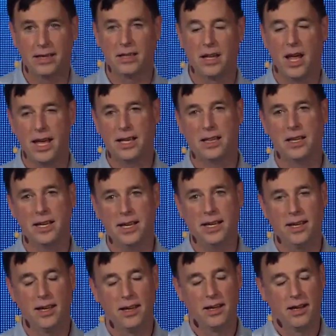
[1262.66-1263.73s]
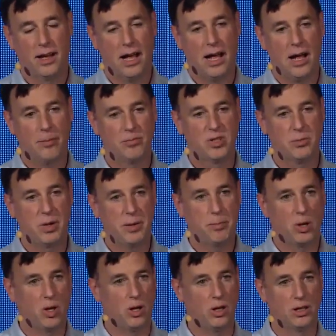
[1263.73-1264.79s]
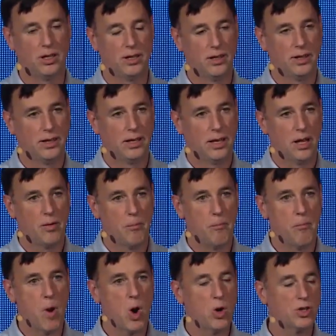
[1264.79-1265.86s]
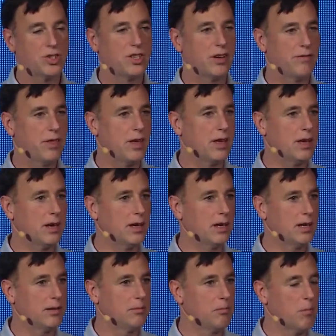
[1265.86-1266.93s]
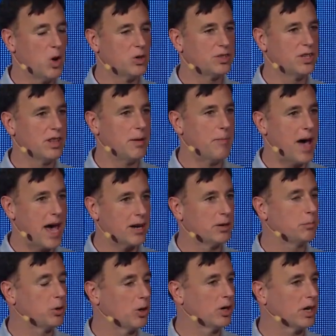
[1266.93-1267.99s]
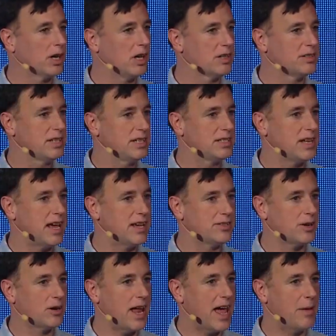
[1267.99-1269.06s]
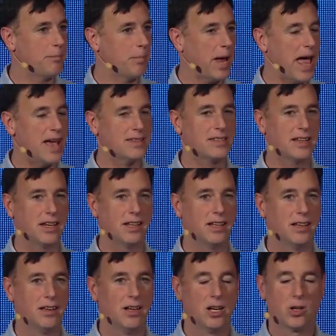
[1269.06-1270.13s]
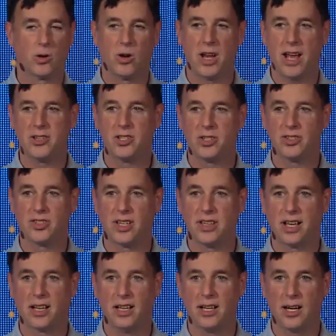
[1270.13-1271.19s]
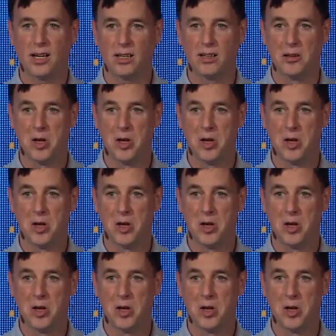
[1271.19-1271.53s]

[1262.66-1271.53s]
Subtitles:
likely to be pulled. Most of the modern protocols these days are not passing credentials in the clear,